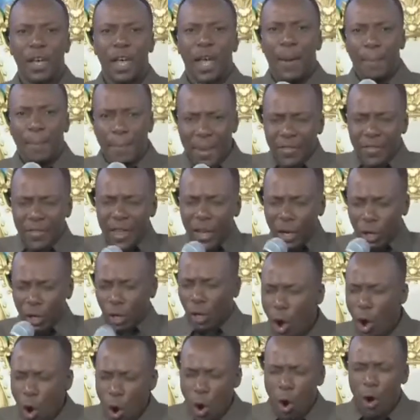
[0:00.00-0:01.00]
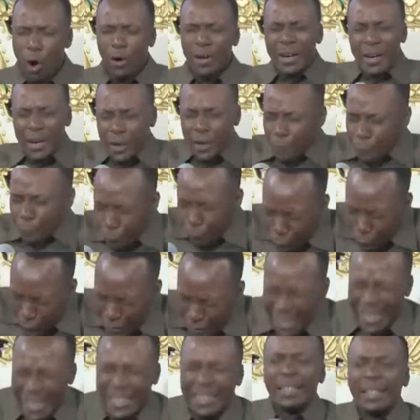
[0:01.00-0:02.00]
May the Lord
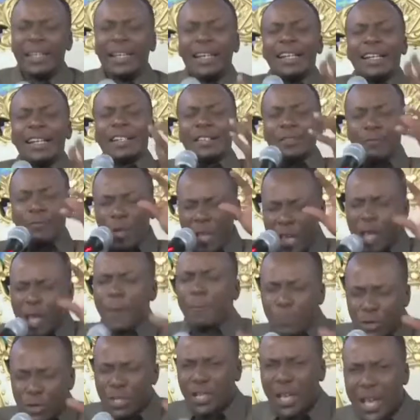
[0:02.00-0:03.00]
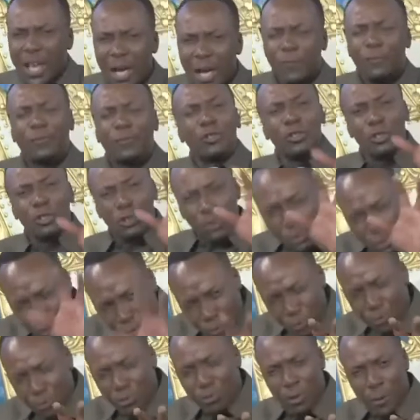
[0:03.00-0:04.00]
reveal himself to
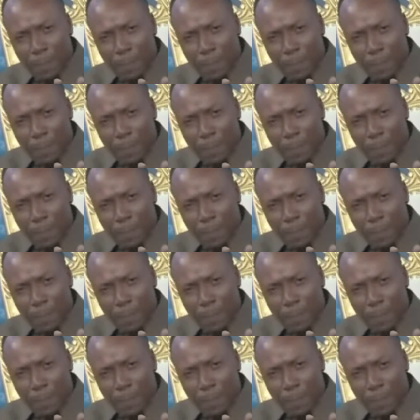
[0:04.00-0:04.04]
you.